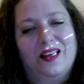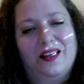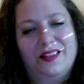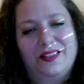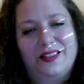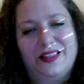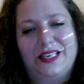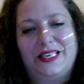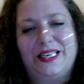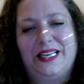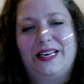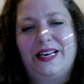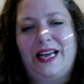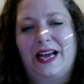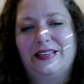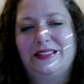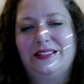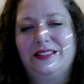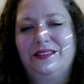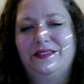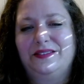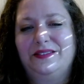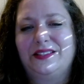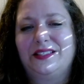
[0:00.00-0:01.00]
The
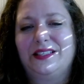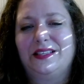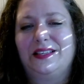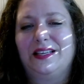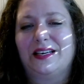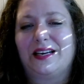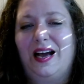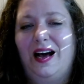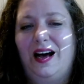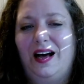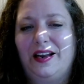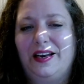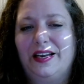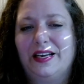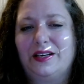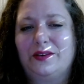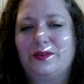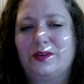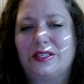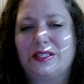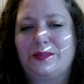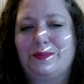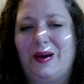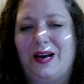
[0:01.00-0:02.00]
detective's laconic
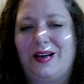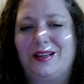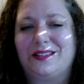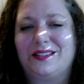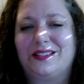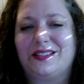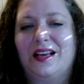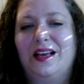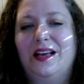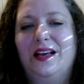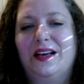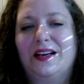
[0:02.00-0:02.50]
response